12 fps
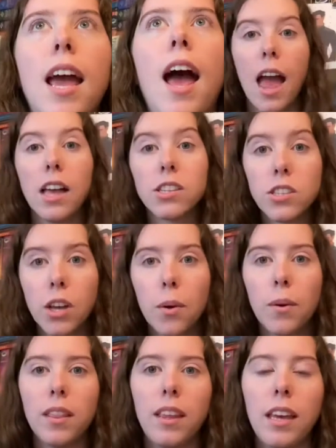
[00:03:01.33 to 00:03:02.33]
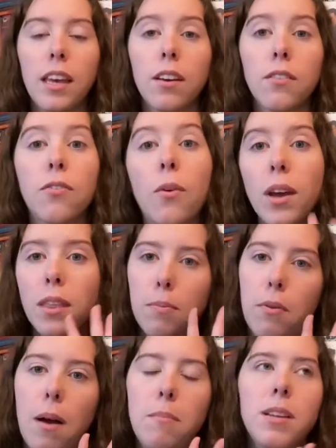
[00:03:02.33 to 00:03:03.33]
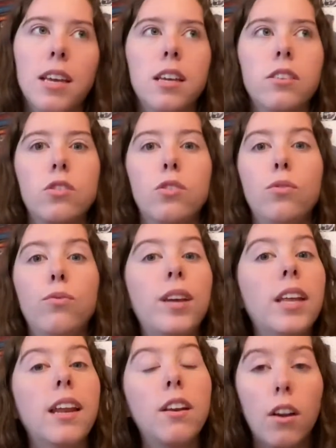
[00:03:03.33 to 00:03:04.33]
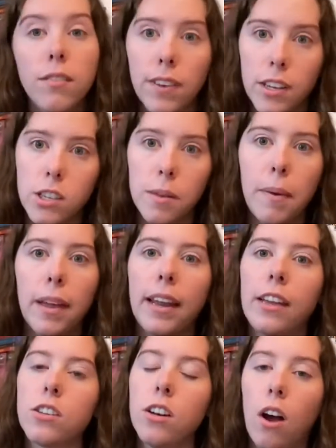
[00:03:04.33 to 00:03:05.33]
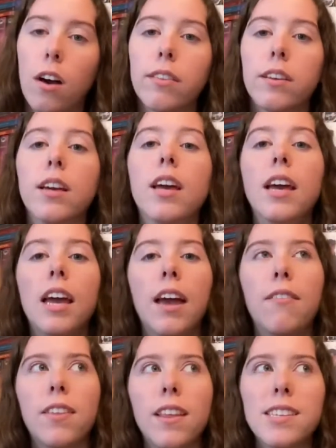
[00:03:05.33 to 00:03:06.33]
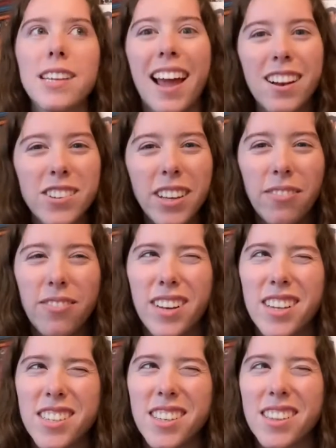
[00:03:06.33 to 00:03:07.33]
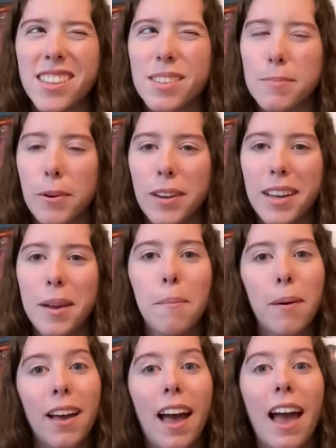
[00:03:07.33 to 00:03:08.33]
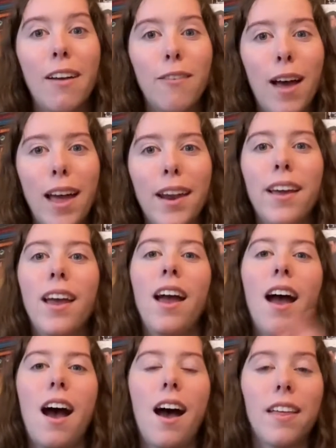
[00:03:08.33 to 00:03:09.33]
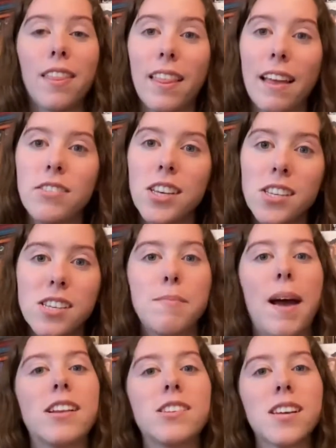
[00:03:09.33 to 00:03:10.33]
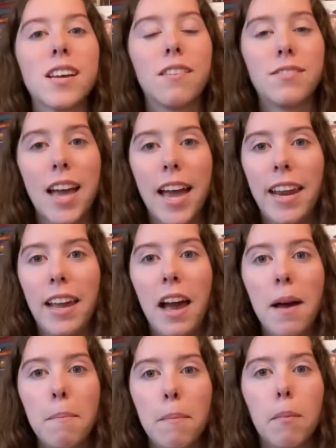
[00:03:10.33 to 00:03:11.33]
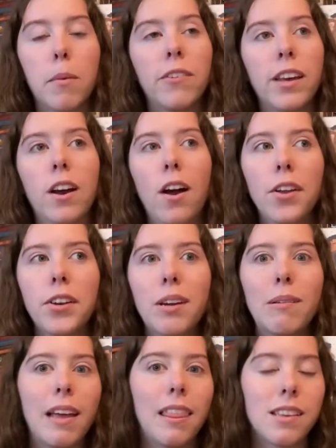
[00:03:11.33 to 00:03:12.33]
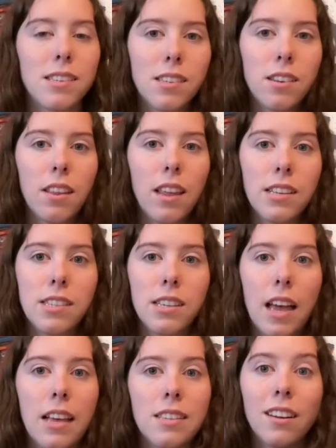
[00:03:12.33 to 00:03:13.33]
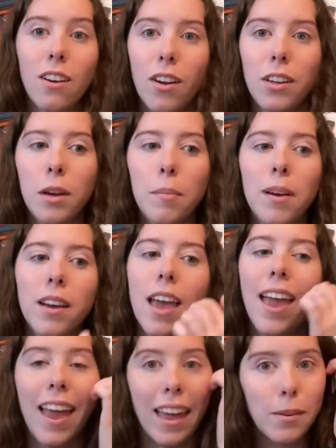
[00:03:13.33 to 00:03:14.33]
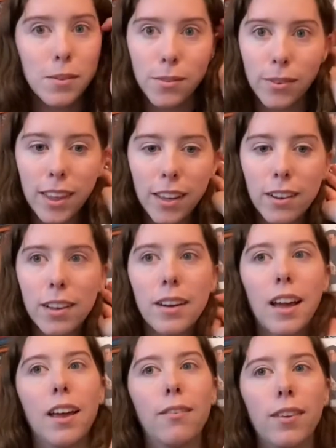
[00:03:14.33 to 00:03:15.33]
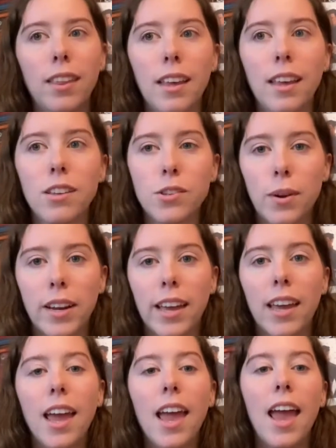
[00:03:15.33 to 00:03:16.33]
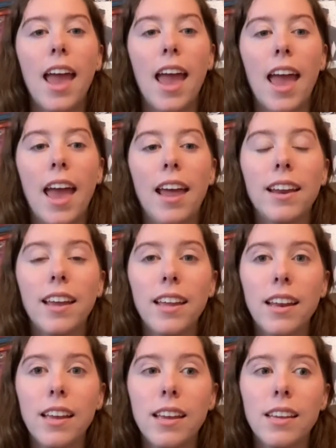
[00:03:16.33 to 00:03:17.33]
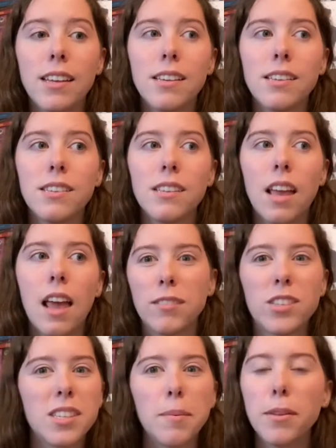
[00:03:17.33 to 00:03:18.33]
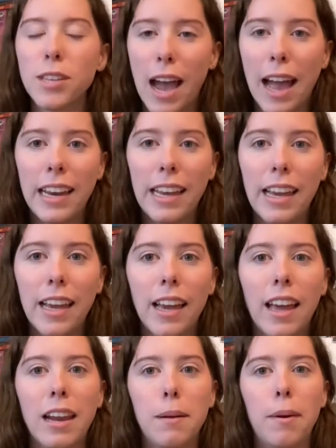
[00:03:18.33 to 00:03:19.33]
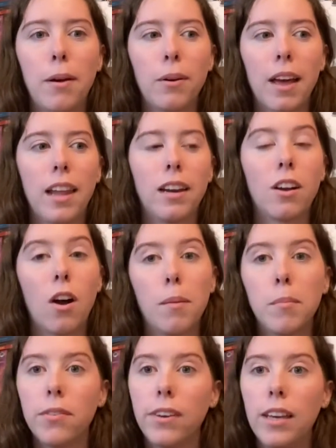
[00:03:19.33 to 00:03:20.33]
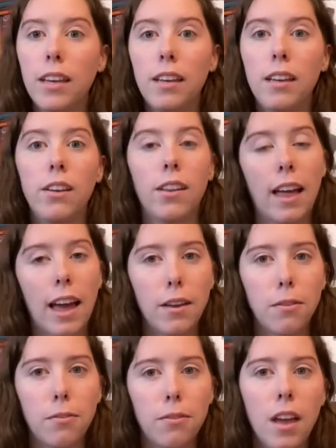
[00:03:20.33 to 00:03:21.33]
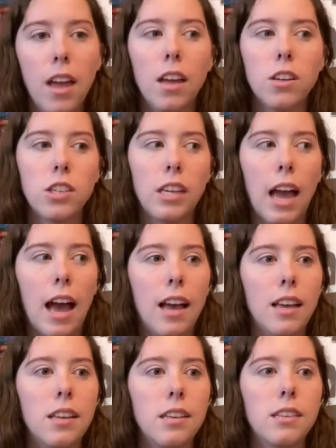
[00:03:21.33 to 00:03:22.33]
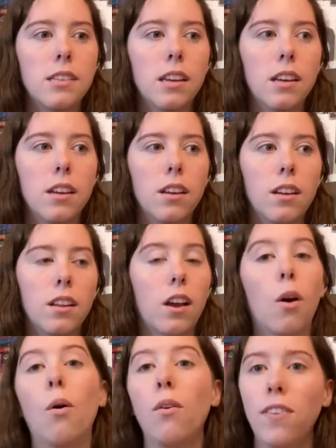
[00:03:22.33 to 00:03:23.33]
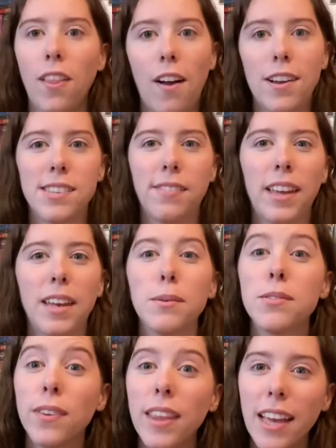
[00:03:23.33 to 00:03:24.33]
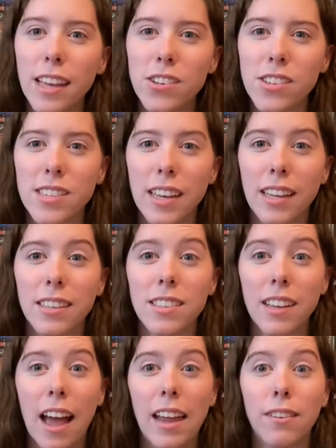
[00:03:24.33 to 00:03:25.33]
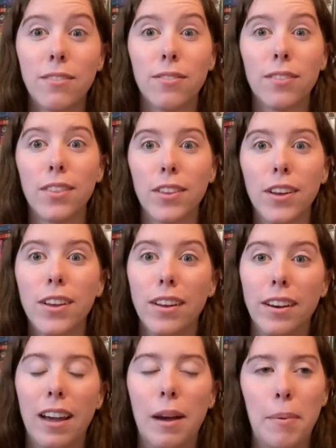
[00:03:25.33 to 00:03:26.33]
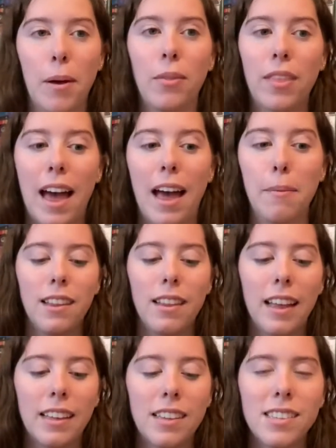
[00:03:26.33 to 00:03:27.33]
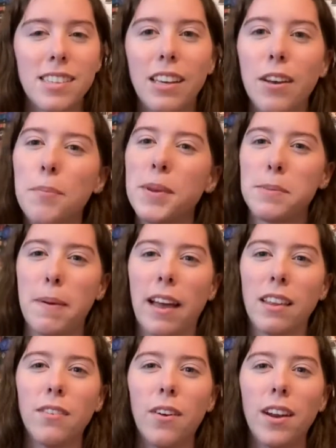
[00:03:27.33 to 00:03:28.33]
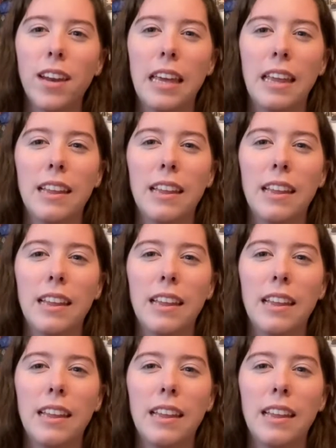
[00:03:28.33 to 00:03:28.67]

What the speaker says: So the fourth prompt is to read a nonfiction by an Asian author, and for this I actually finished it this morning, but I read The Life-Changing Magic of Tidying Up by Marie Kondo. I listened to this as an audiobook and it was really good. I really enjoyed it. And it is just about tidying and about kind of KonMariing your life. She has a whole philosophy, and it was really interesting to kind of learn about that, to see her perspective on it,